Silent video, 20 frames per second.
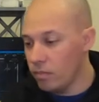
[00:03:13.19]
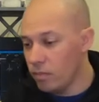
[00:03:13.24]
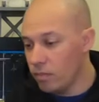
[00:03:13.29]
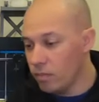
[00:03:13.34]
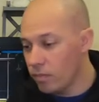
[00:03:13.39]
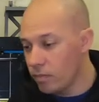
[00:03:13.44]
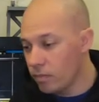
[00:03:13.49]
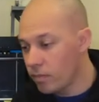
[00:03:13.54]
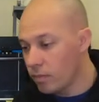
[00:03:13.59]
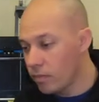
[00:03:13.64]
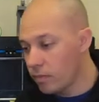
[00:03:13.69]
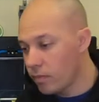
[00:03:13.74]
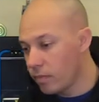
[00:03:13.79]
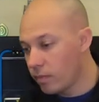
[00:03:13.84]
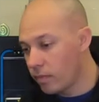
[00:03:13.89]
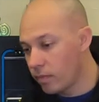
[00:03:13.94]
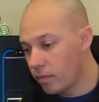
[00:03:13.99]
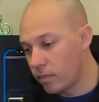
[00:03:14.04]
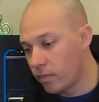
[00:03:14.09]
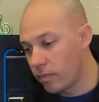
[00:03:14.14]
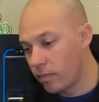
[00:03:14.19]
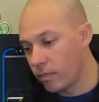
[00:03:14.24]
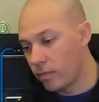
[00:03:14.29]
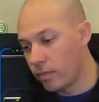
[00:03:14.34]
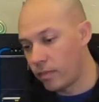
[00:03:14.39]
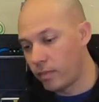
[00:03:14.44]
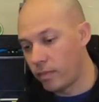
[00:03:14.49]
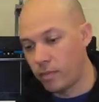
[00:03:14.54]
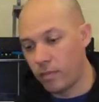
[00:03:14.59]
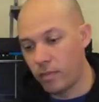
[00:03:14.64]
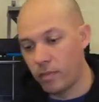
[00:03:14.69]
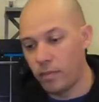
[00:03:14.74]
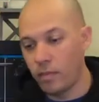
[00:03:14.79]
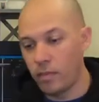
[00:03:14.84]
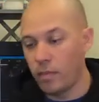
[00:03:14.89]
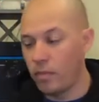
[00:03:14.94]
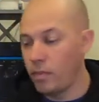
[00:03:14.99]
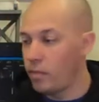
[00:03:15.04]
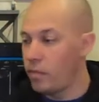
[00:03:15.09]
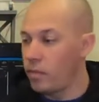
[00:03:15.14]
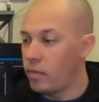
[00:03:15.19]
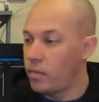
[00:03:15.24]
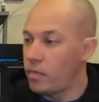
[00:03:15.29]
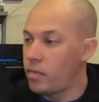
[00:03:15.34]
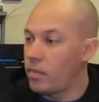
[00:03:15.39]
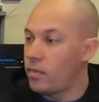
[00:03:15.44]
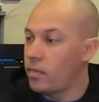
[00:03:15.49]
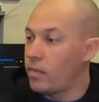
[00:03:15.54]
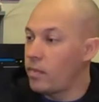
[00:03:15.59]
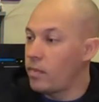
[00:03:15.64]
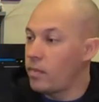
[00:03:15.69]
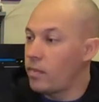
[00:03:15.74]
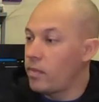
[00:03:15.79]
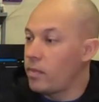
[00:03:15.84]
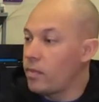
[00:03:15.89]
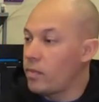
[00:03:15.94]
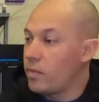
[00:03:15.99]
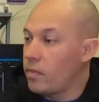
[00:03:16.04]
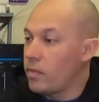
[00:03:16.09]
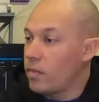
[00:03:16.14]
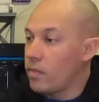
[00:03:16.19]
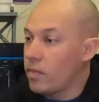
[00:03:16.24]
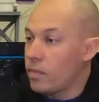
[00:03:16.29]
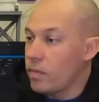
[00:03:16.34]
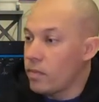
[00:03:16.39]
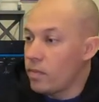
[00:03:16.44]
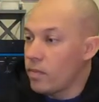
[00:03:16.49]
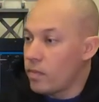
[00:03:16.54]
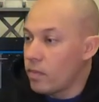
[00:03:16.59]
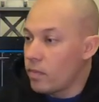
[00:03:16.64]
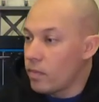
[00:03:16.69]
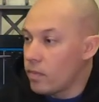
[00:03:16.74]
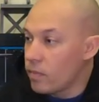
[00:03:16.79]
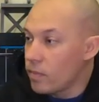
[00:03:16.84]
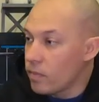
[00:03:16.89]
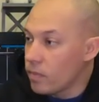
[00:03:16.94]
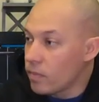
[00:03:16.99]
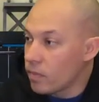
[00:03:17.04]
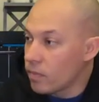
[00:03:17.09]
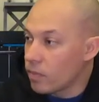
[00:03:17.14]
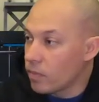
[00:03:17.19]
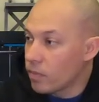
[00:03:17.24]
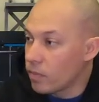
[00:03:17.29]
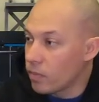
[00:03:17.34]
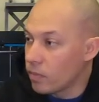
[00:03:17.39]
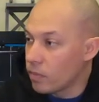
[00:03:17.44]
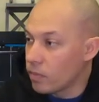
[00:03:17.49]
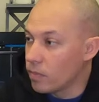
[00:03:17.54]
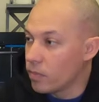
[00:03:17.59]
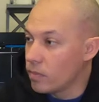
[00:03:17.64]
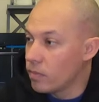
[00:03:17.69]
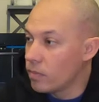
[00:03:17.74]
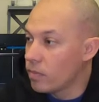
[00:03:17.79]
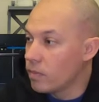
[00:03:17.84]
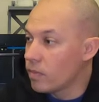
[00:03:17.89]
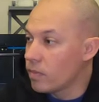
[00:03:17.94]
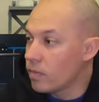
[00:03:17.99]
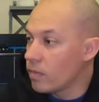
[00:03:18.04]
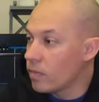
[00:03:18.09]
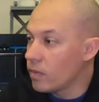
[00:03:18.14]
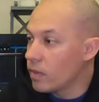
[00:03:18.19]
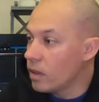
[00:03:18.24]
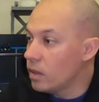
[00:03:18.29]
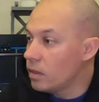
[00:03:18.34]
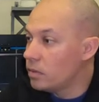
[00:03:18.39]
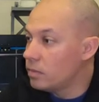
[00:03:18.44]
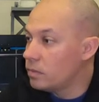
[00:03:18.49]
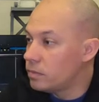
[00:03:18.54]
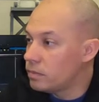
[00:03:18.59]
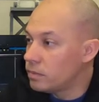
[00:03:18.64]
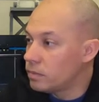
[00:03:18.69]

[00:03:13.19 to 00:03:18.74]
The person shown says nothing.